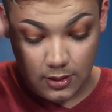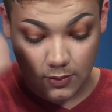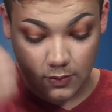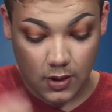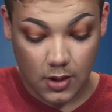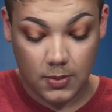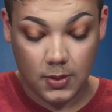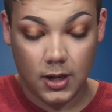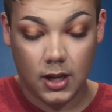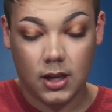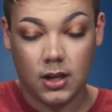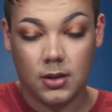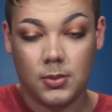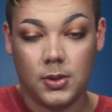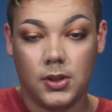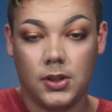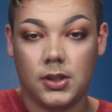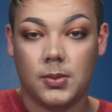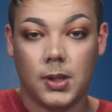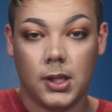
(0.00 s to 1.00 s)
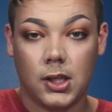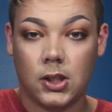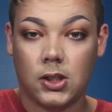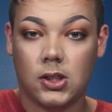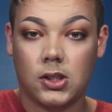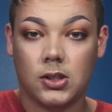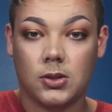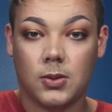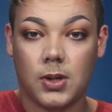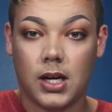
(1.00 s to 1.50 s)
Favorite animal is my
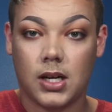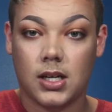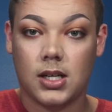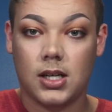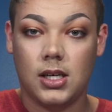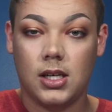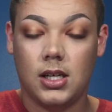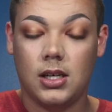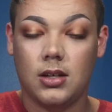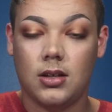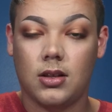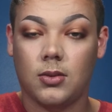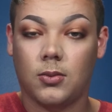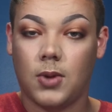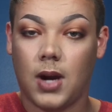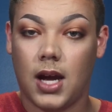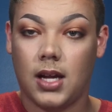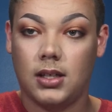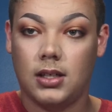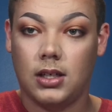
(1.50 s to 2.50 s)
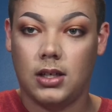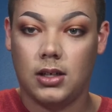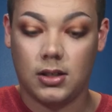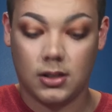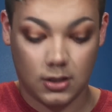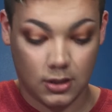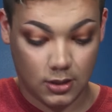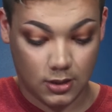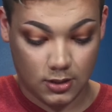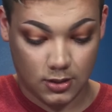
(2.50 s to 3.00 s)
dog, Rocky. He is a rat
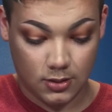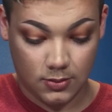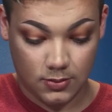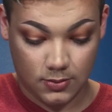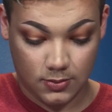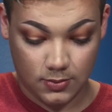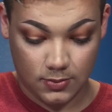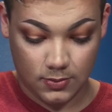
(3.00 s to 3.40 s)
terrier.